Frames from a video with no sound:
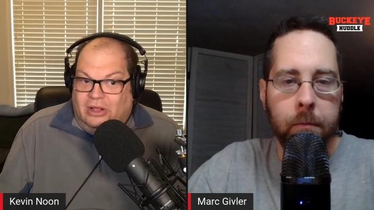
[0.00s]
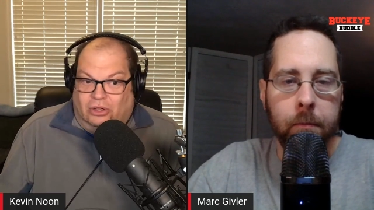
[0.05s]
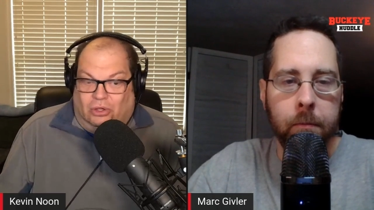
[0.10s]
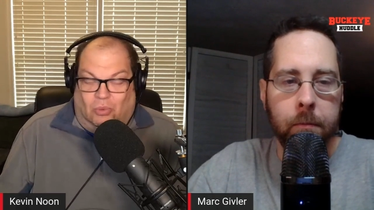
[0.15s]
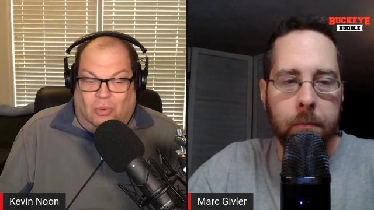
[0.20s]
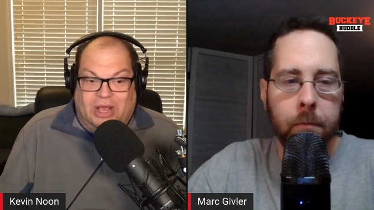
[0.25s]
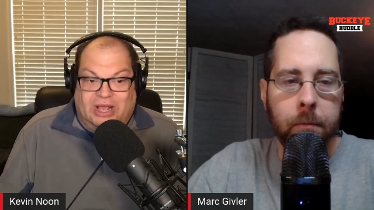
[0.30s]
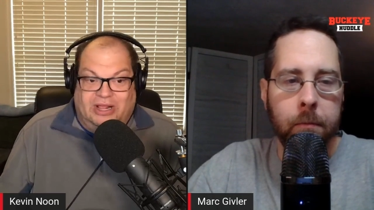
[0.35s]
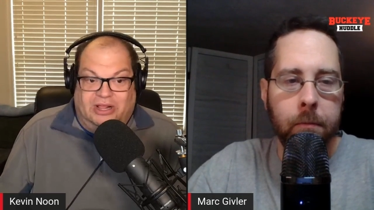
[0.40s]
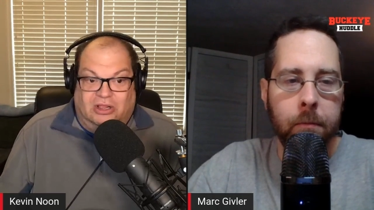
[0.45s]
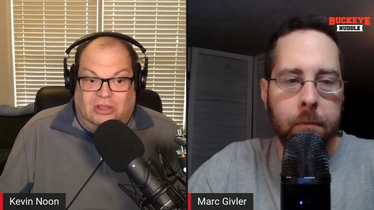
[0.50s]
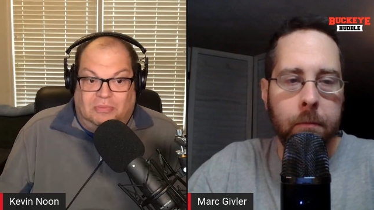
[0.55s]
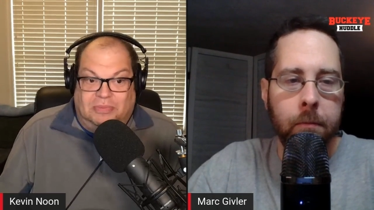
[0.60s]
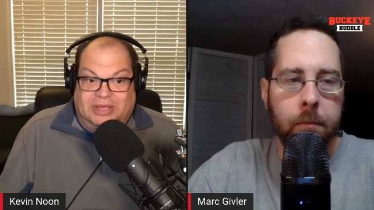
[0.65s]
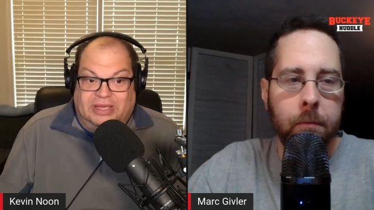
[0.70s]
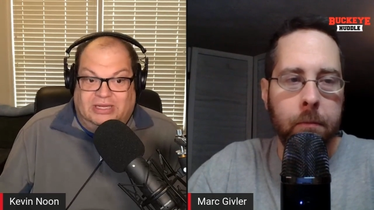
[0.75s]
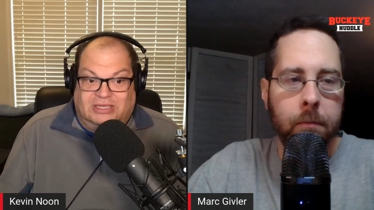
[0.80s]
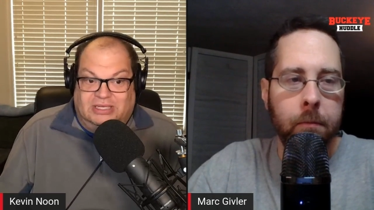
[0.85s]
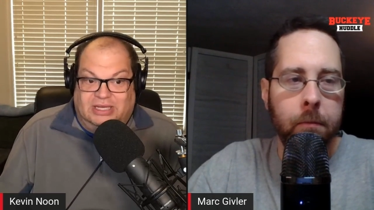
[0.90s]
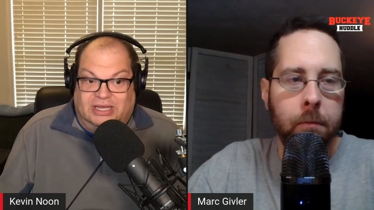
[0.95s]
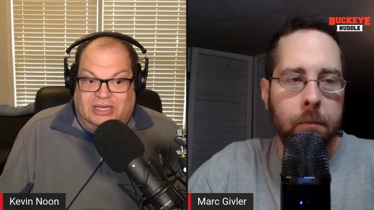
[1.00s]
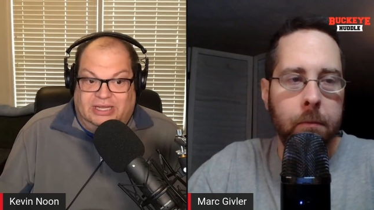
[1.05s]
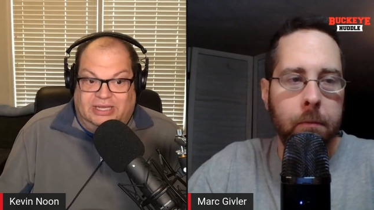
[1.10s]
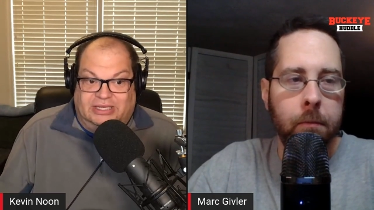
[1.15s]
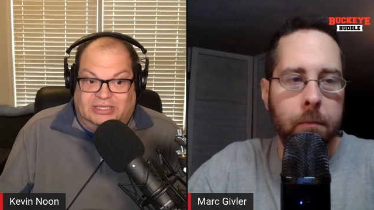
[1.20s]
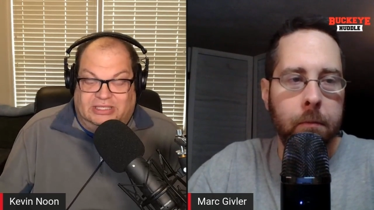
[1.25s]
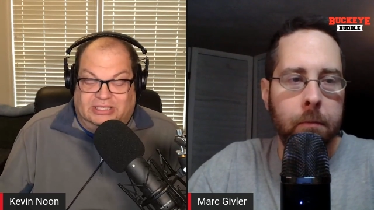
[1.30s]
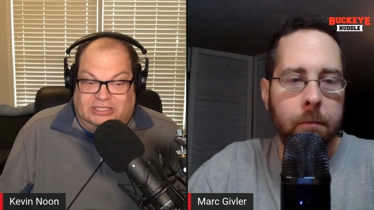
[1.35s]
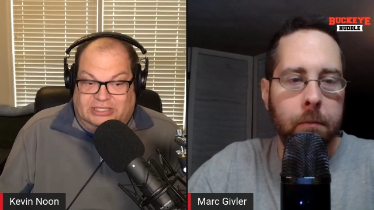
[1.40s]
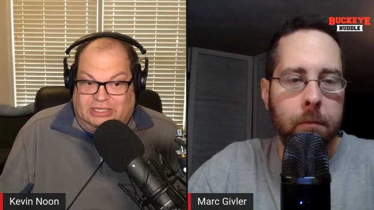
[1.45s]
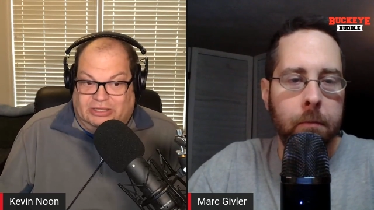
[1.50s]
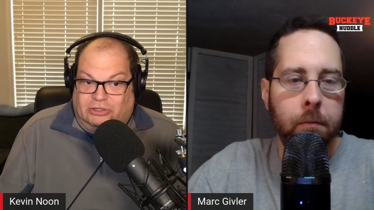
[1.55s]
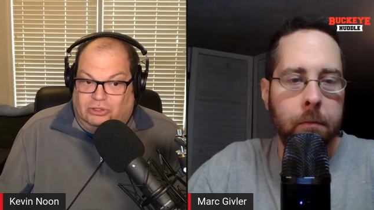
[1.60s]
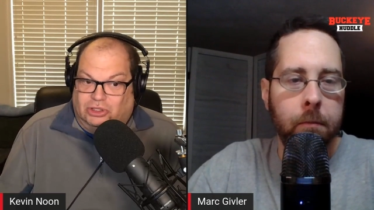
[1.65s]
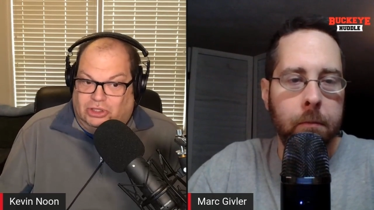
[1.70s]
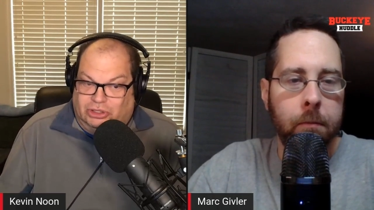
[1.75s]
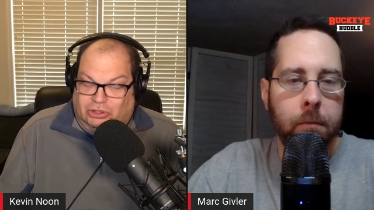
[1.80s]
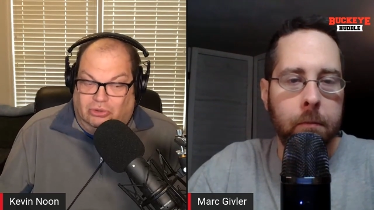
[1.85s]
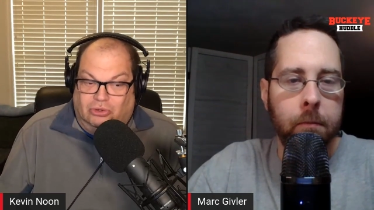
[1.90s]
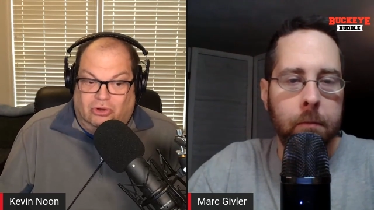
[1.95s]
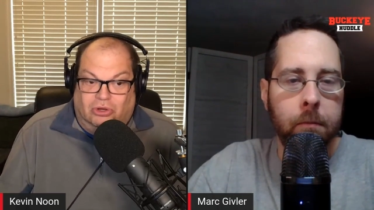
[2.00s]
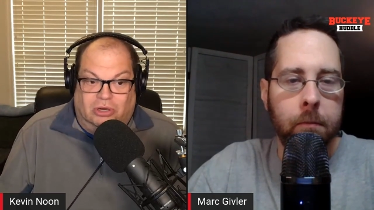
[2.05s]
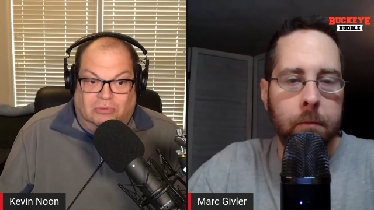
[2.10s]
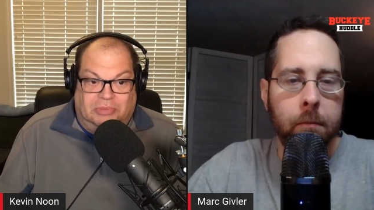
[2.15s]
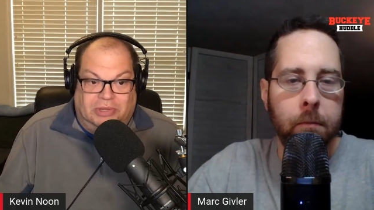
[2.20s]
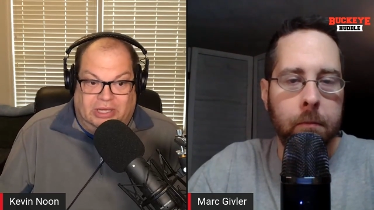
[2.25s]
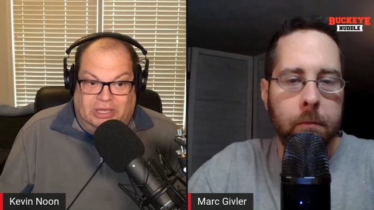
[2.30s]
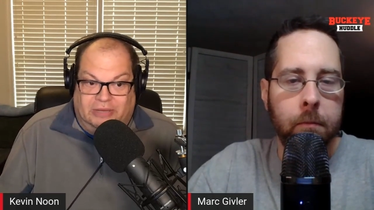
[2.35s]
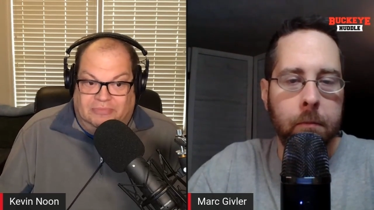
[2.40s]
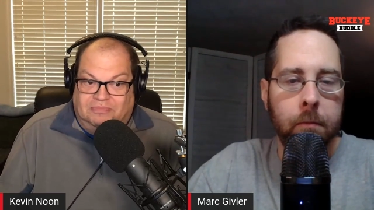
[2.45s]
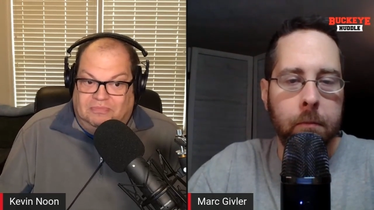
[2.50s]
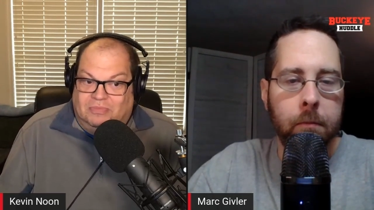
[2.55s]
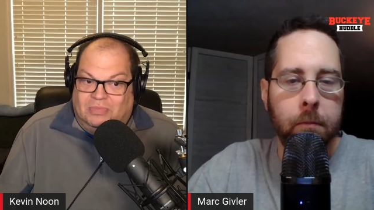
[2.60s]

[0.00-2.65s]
Speaker 1: the way that the big 10 is is that there's still going to be